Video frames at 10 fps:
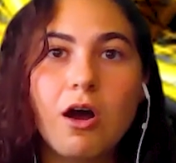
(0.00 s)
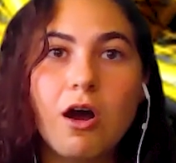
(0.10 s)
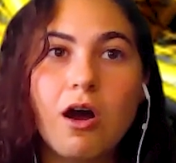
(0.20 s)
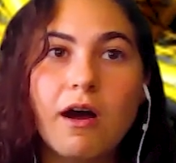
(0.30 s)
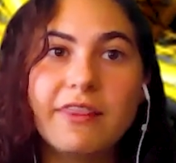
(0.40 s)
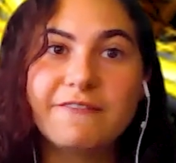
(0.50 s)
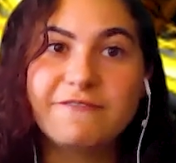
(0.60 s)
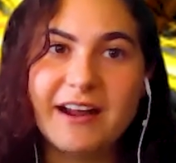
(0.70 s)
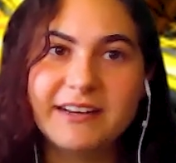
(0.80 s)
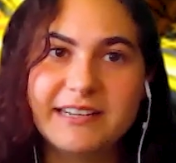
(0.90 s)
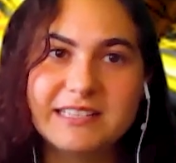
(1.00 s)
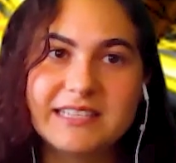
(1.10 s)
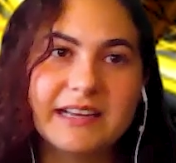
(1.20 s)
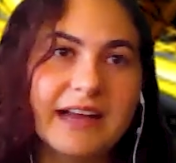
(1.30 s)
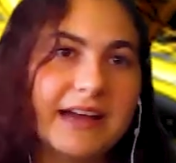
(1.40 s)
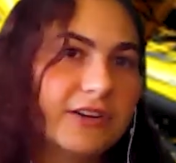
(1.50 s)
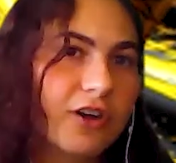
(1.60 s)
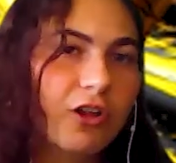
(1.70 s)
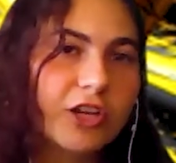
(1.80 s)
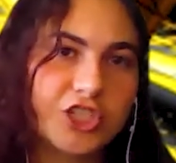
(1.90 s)
on the fire dancing and
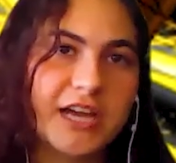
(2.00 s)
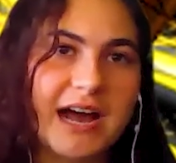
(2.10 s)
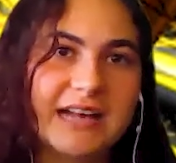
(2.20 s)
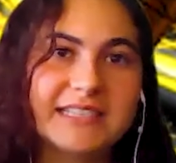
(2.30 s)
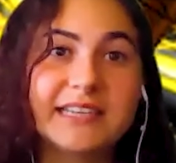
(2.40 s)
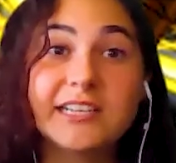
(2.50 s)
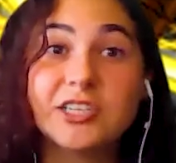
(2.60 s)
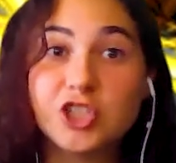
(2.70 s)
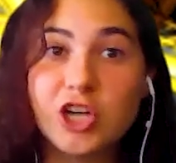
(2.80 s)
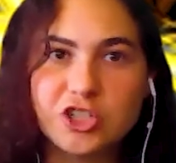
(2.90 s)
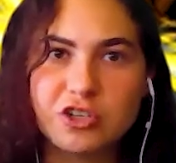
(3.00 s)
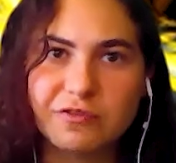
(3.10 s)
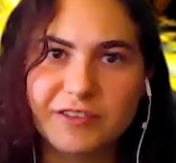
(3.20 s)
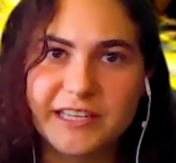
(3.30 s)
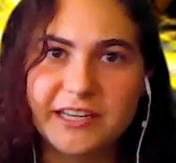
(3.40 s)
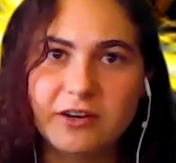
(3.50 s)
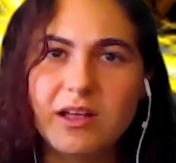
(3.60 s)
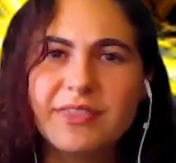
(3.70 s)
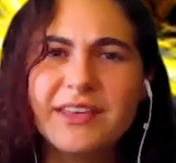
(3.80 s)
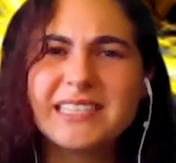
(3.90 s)
knowledge she has in an instructional video
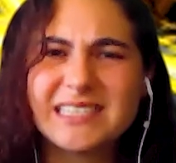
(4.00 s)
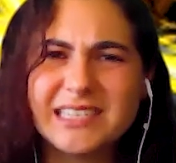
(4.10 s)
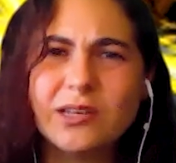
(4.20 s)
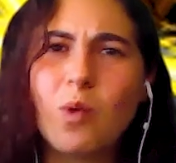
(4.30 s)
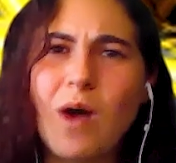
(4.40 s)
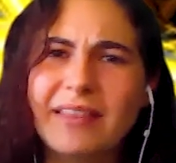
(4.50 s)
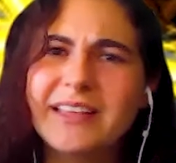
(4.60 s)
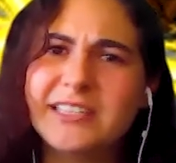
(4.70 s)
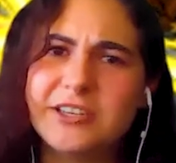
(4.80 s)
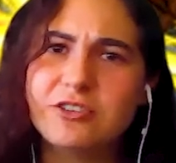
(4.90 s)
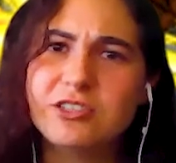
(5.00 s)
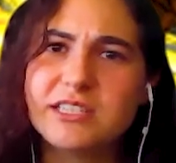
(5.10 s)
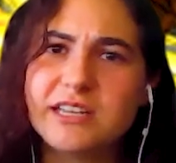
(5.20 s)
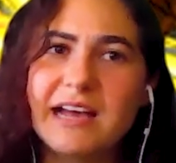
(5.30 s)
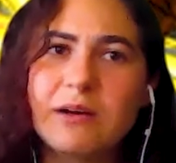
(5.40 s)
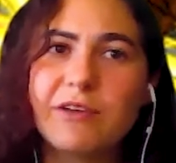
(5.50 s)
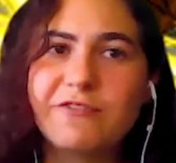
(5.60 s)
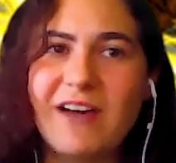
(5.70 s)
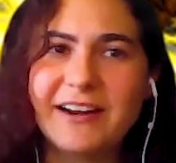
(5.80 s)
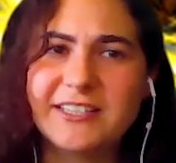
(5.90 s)
that is still widely used with
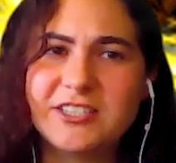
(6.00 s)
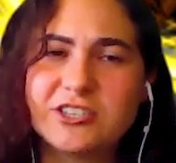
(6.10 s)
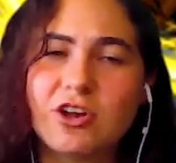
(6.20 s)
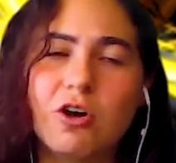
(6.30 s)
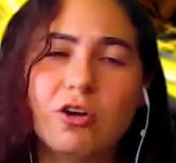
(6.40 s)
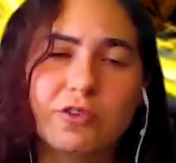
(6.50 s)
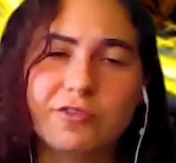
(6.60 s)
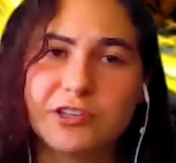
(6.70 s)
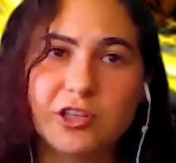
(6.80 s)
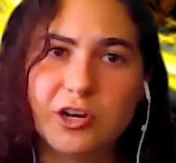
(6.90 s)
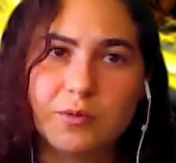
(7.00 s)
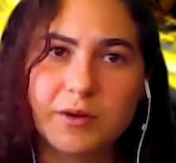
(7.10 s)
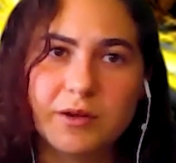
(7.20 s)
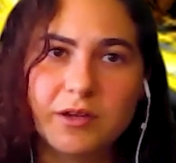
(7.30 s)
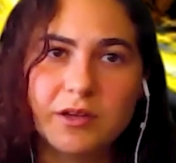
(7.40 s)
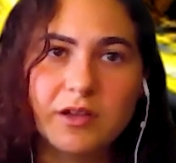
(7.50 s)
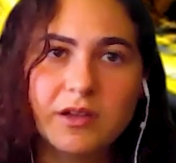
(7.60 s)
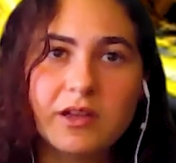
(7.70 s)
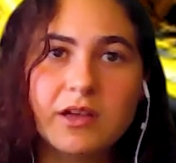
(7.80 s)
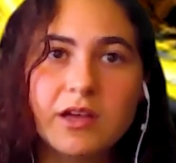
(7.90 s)
fire dancers all over the
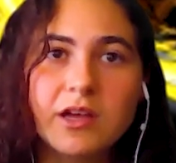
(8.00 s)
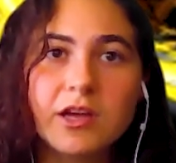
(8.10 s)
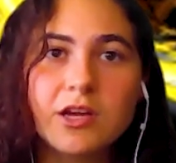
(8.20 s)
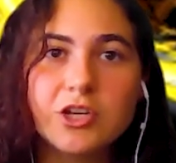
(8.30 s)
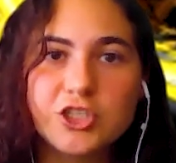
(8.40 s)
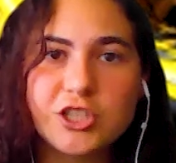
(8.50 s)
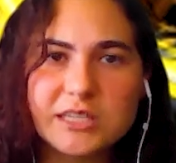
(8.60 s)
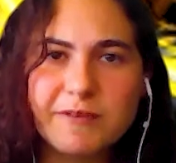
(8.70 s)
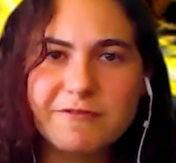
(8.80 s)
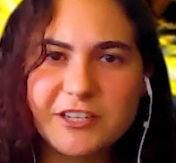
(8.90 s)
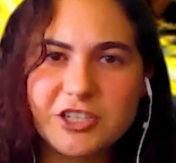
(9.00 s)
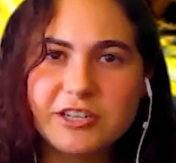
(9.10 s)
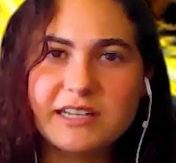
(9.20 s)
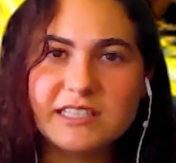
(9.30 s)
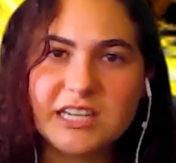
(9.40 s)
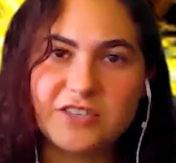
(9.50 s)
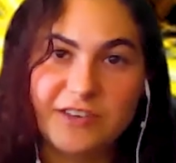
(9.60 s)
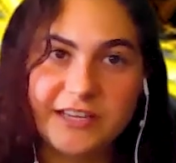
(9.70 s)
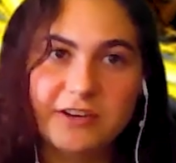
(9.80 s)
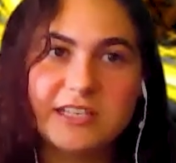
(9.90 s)
globe. She has been featured in such
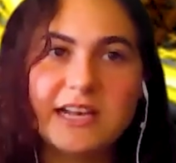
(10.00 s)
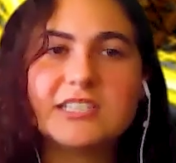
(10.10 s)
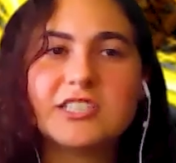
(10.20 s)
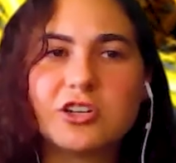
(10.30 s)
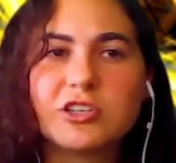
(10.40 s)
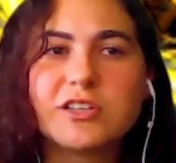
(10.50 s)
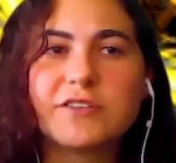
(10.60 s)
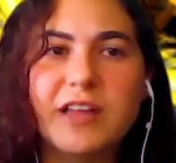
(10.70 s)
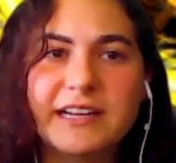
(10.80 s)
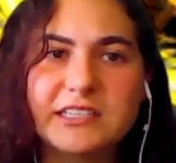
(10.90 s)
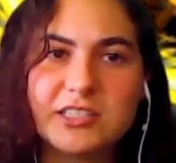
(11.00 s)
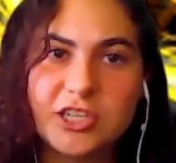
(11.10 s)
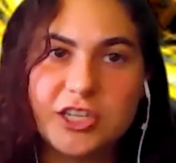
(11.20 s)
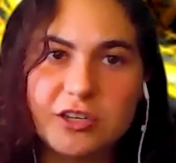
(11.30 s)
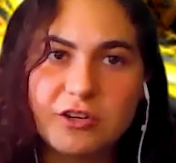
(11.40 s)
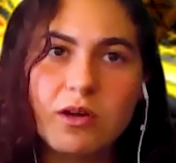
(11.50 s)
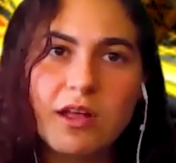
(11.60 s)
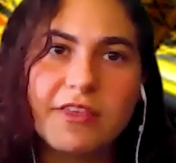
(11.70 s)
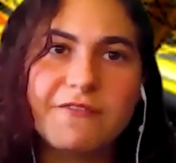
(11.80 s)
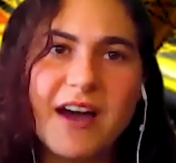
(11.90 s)
videos as Circles of Light
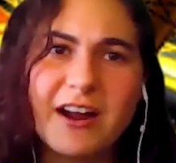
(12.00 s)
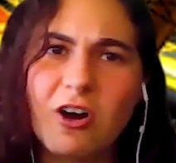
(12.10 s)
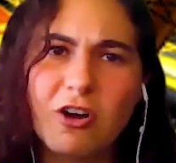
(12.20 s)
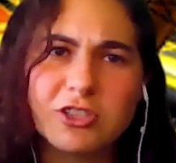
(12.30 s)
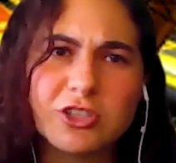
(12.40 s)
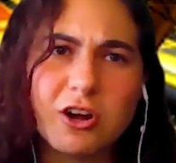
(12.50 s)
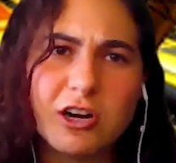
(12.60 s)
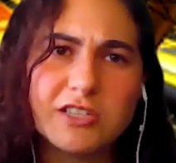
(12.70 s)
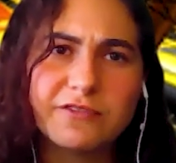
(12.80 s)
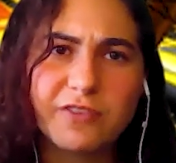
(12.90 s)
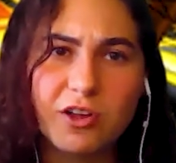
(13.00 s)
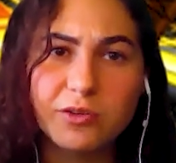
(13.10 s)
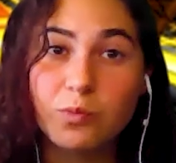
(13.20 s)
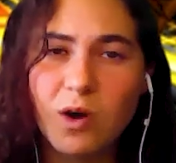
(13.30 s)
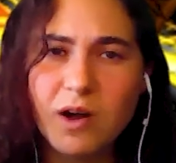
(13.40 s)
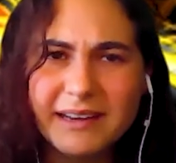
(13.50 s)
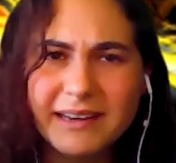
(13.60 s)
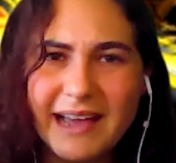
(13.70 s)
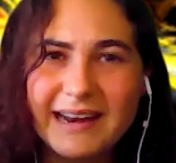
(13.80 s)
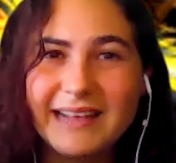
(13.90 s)
2, The Fire All-Stars Volume
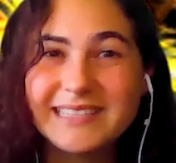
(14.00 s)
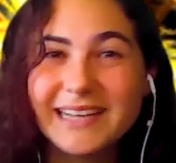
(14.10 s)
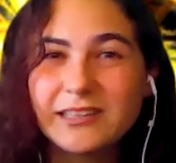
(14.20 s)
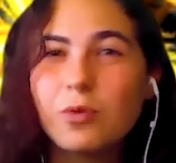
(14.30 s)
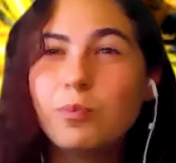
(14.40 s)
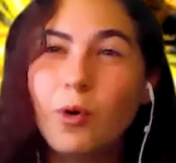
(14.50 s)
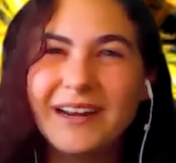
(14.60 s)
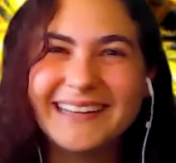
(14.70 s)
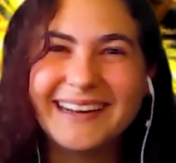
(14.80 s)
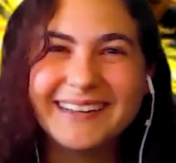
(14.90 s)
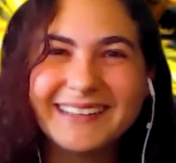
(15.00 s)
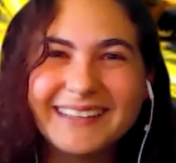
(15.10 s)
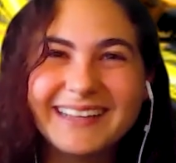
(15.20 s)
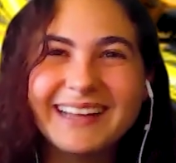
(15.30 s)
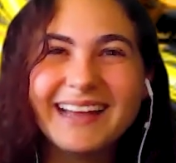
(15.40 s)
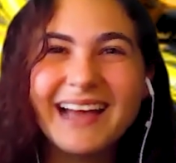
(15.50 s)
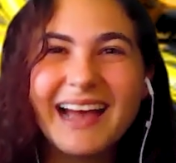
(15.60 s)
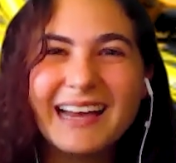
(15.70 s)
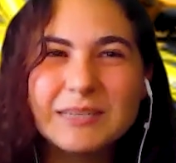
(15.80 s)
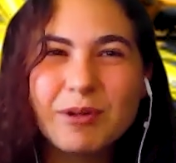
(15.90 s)
1, and Encyclo Poi Dia,
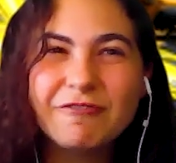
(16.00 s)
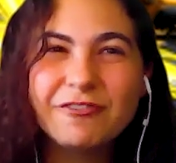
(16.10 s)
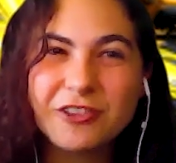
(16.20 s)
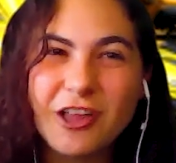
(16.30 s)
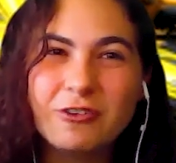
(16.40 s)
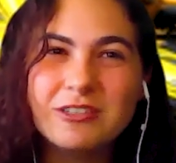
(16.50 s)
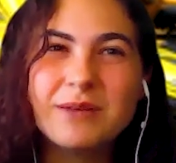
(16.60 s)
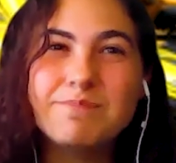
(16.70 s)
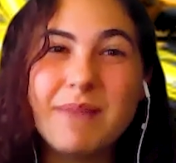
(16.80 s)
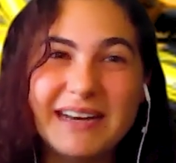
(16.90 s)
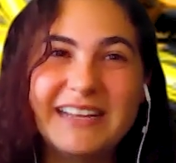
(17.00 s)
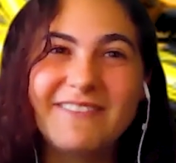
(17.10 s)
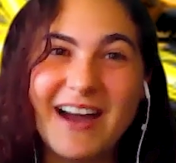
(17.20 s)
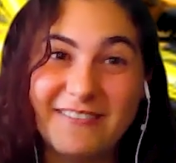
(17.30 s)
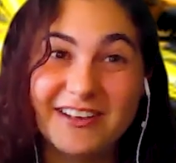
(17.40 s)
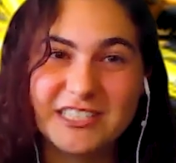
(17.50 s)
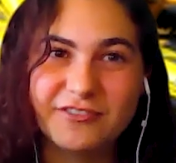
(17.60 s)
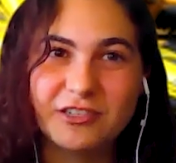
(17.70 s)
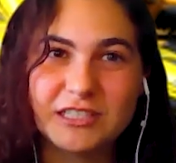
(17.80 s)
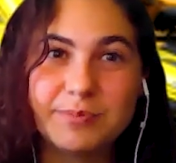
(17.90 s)
and has been flown to many fire
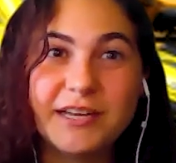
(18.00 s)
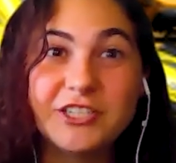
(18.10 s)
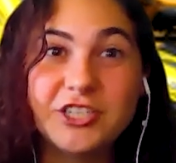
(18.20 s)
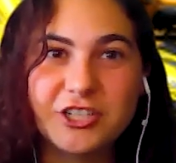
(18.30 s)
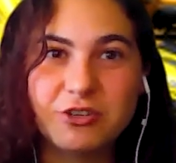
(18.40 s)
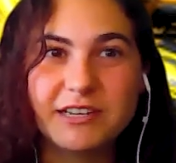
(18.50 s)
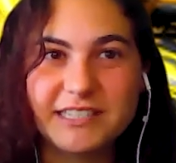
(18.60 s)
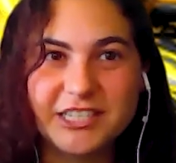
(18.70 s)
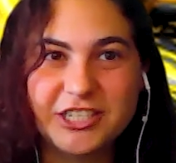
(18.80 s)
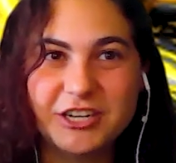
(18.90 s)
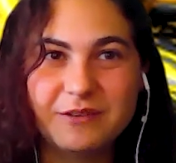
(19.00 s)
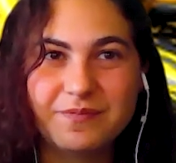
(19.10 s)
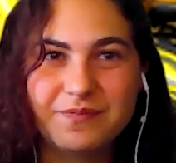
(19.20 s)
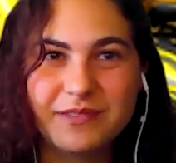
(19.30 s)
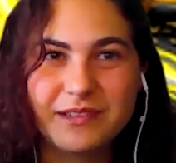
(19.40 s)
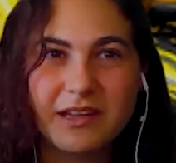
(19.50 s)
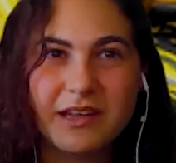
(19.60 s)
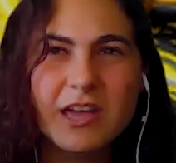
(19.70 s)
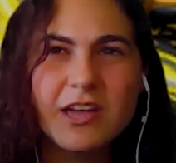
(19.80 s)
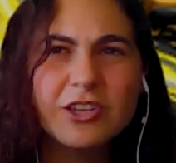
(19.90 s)
festivals to be a judge or a teacher.
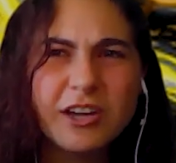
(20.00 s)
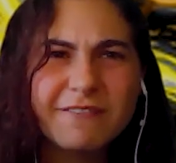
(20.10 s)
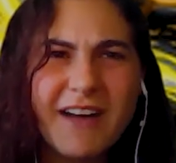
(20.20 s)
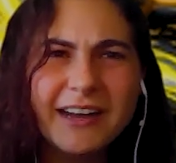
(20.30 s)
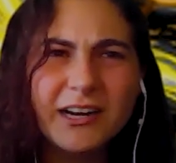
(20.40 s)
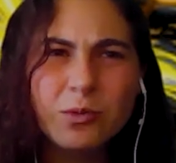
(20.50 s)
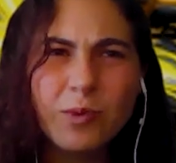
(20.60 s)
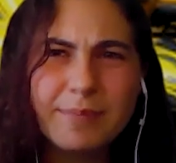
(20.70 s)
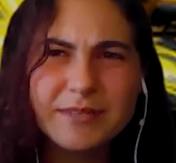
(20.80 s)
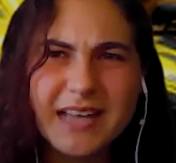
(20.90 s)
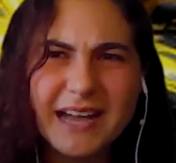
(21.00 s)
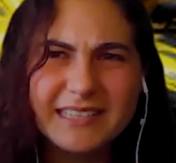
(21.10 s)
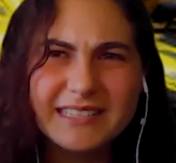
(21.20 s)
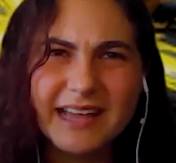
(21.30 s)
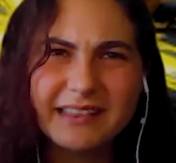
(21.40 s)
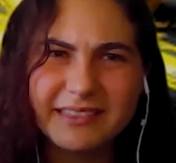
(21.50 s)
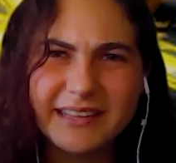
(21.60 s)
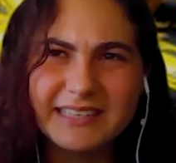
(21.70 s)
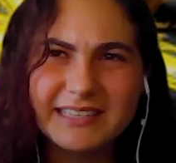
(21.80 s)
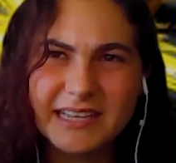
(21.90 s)
You can find her websites and
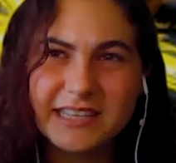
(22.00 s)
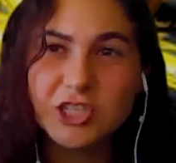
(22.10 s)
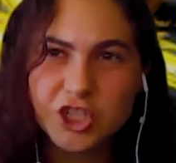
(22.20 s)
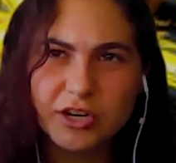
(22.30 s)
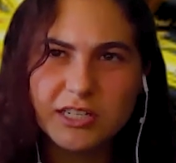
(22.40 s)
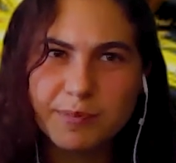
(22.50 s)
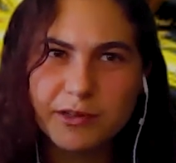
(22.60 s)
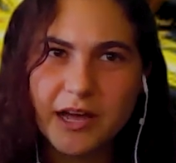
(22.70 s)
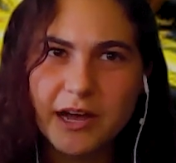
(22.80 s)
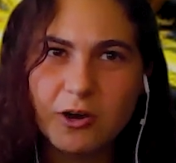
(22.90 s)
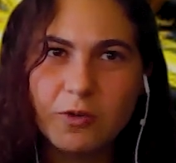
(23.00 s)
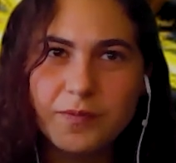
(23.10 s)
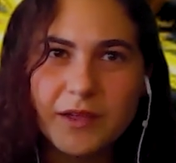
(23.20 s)
links in the show notes below.